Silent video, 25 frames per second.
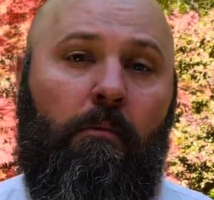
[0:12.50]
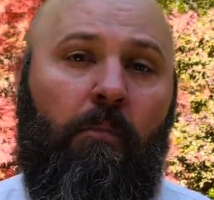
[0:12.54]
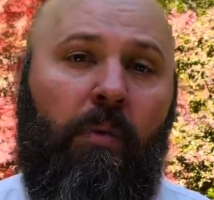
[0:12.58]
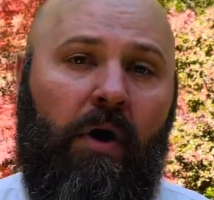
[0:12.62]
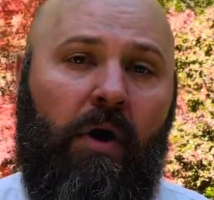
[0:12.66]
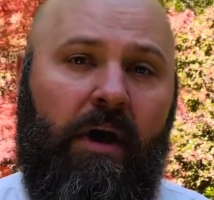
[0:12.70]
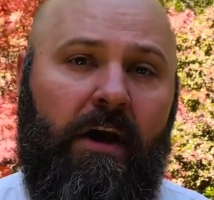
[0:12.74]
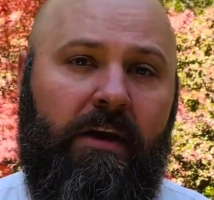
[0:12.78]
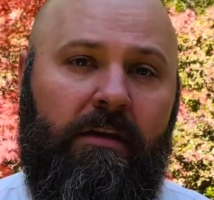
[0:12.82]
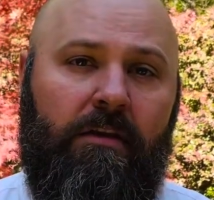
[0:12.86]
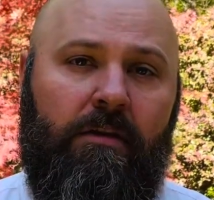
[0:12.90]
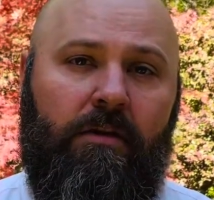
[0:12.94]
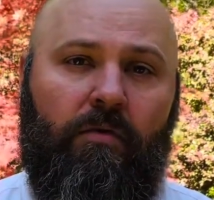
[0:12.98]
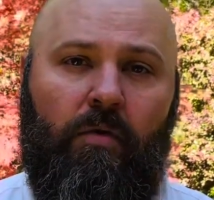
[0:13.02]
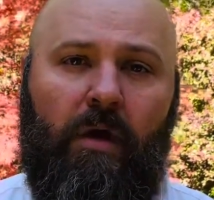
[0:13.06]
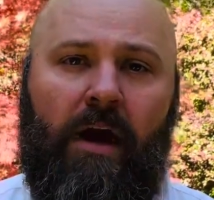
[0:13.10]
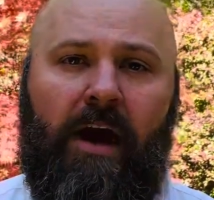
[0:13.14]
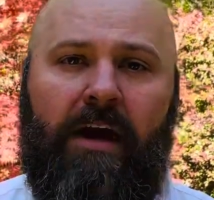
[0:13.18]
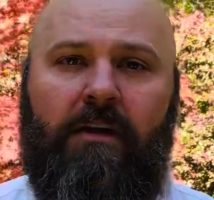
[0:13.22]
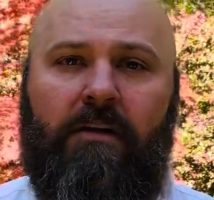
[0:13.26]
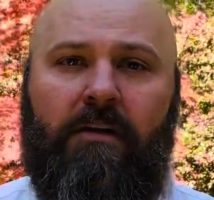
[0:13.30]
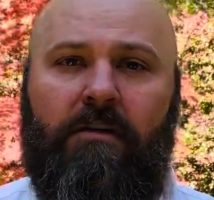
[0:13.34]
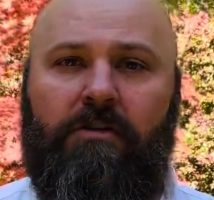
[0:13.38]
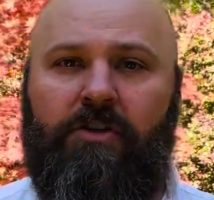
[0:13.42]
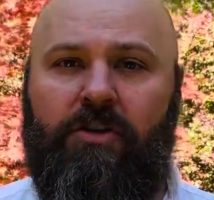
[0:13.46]
But the
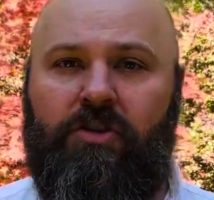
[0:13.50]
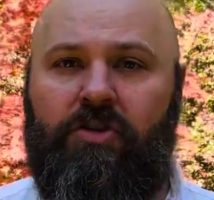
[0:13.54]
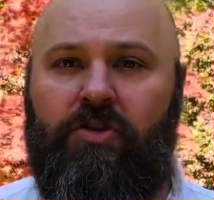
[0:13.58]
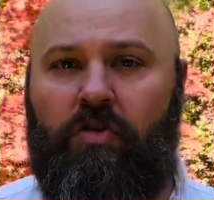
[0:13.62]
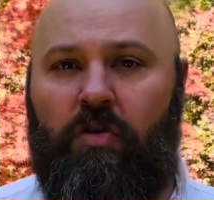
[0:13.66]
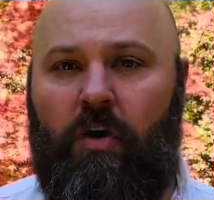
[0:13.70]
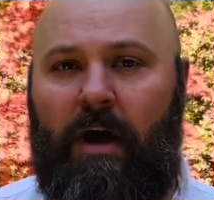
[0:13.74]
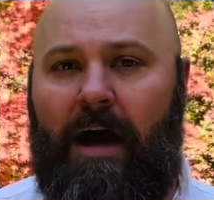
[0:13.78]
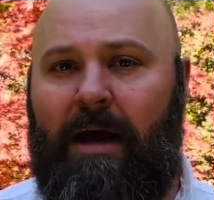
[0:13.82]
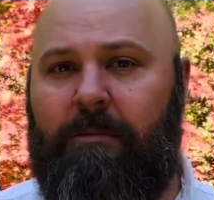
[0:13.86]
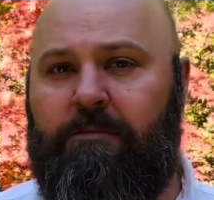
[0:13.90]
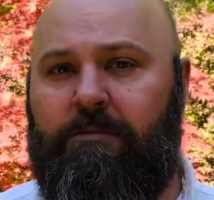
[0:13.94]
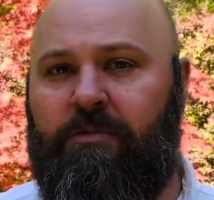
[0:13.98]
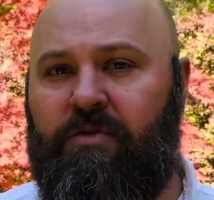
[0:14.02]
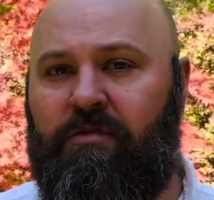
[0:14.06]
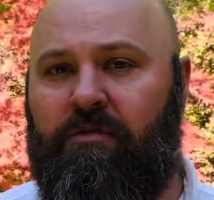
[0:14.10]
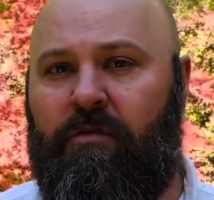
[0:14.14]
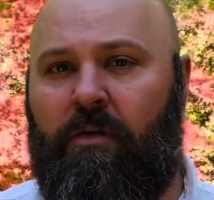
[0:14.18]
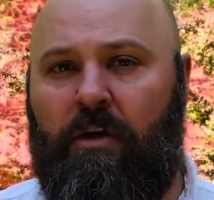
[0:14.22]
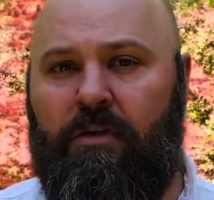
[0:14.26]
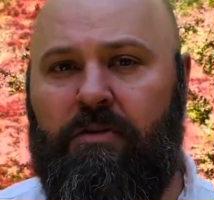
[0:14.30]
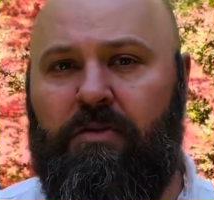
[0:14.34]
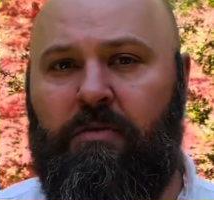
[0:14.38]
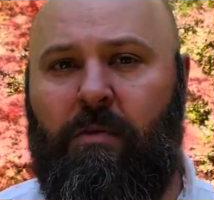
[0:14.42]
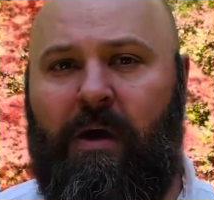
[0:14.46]
writer describes
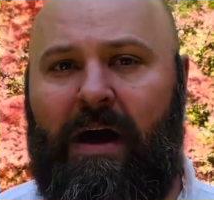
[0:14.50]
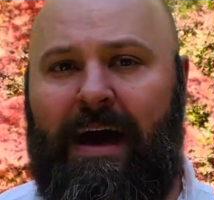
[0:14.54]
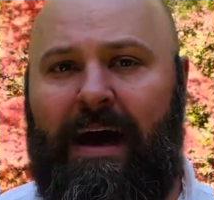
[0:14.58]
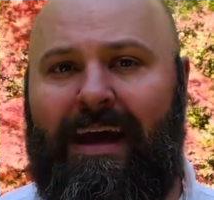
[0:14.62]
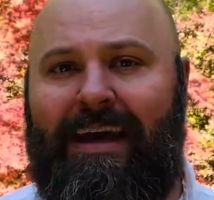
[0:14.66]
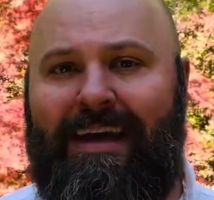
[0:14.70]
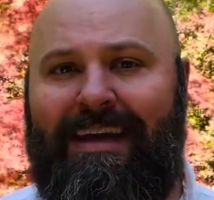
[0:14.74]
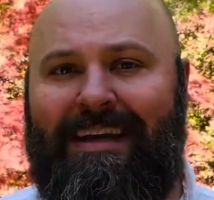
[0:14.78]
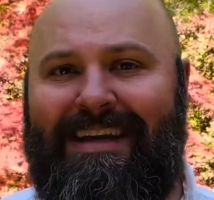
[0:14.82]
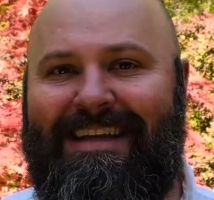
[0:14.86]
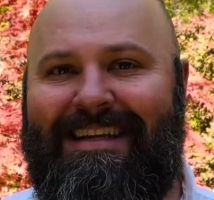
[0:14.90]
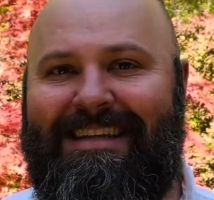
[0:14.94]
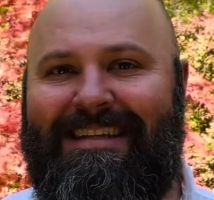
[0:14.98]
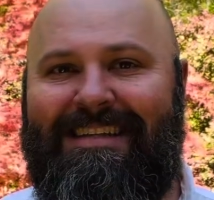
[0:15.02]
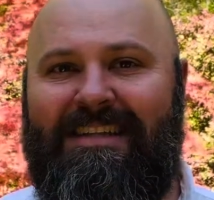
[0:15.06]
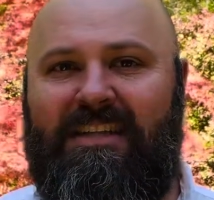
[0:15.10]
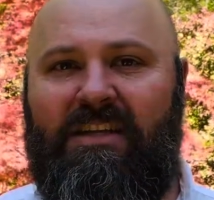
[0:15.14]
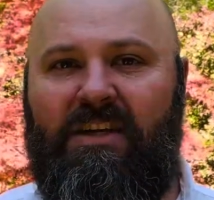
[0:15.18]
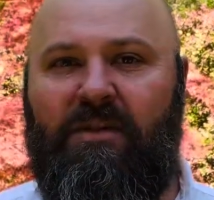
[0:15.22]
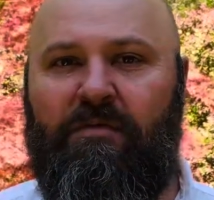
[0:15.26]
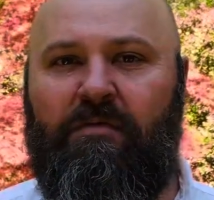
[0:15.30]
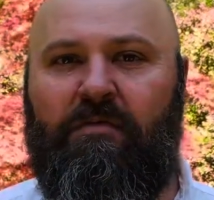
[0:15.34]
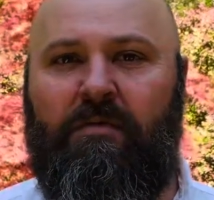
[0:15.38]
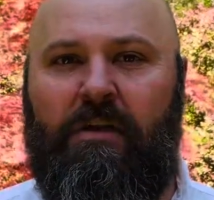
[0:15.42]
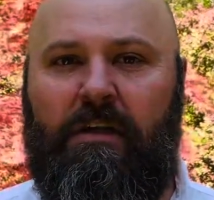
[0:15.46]
false piety
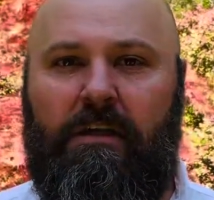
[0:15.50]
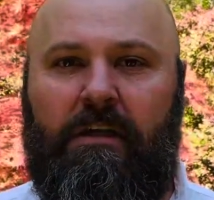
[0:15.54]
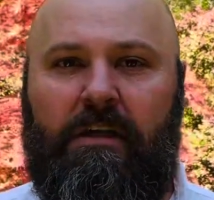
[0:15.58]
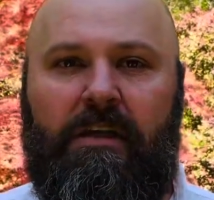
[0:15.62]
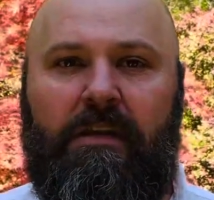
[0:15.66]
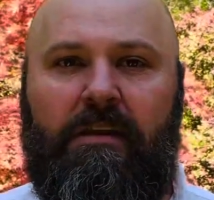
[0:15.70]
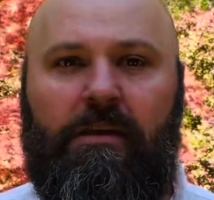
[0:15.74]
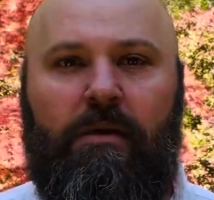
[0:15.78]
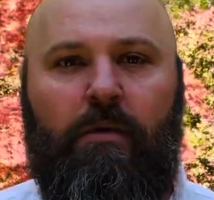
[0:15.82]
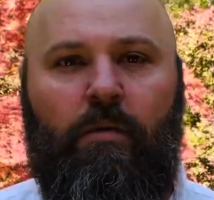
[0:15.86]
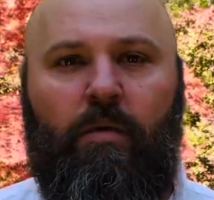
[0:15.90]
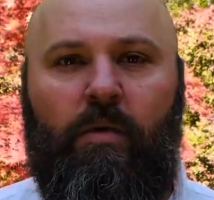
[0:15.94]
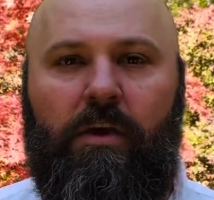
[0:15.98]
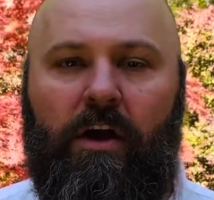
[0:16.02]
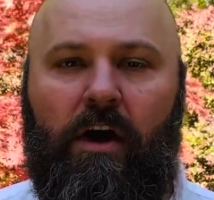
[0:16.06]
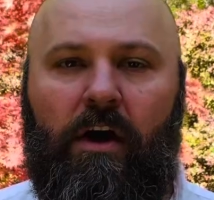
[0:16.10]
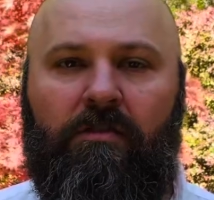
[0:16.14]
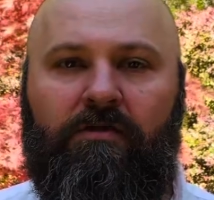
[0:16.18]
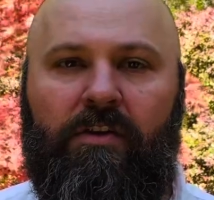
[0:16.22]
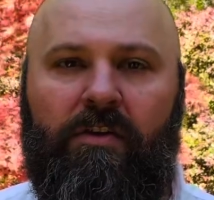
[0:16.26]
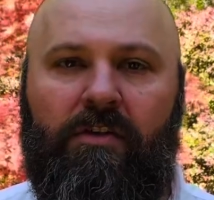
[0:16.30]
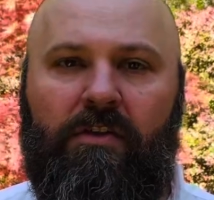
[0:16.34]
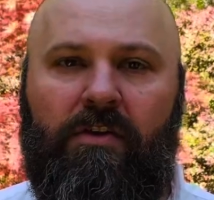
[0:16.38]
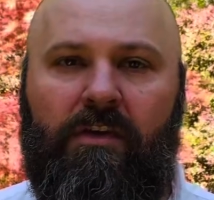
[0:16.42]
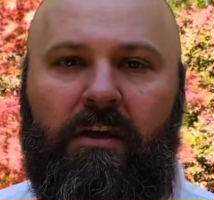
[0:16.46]
differently than we
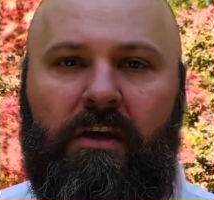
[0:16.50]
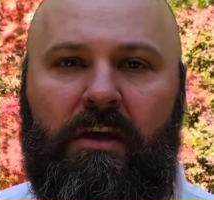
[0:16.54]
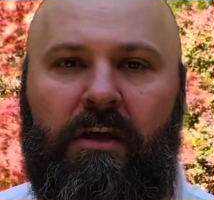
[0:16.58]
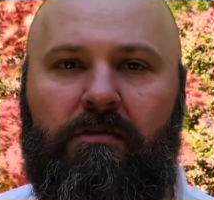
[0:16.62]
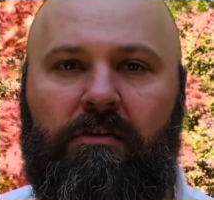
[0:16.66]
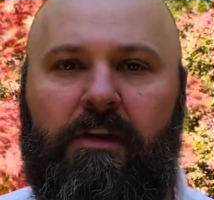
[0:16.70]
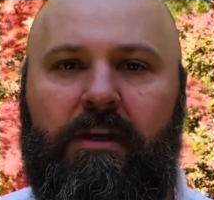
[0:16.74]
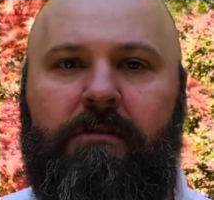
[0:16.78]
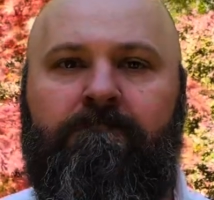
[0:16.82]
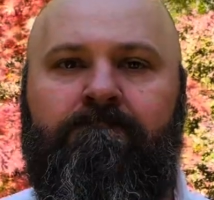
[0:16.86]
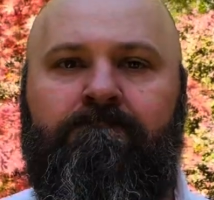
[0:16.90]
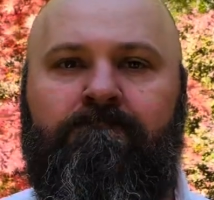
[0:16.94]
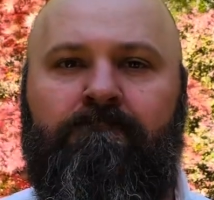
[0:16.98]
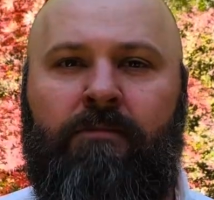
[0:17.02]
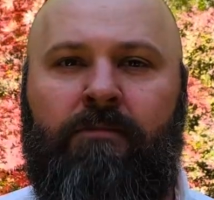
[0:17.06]
often think of it.